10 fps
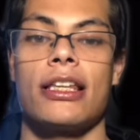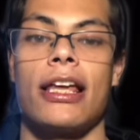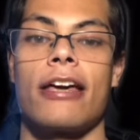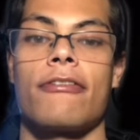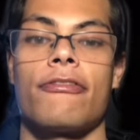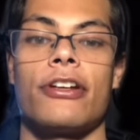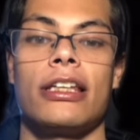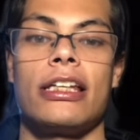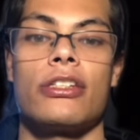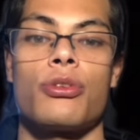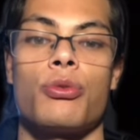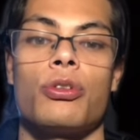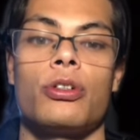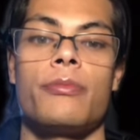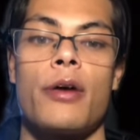like frilly
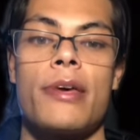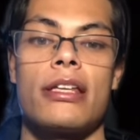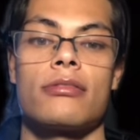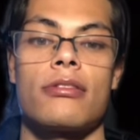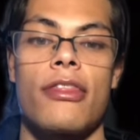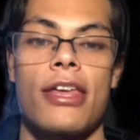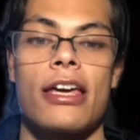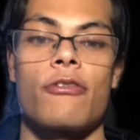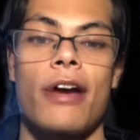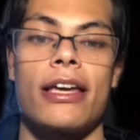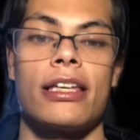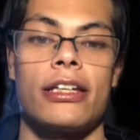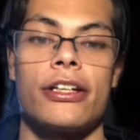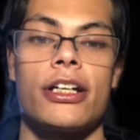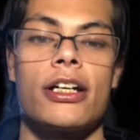tulle moment thing right
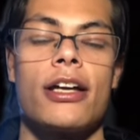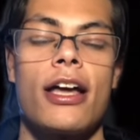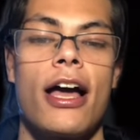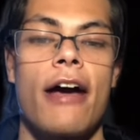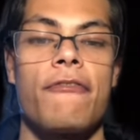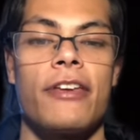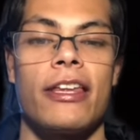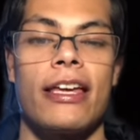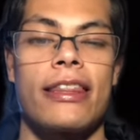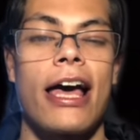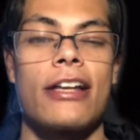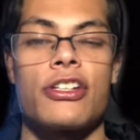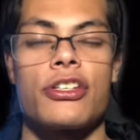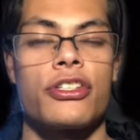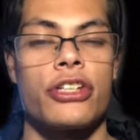here. I feel like that
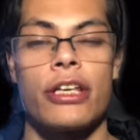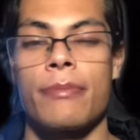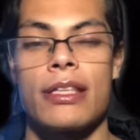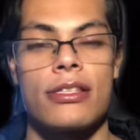just cheapens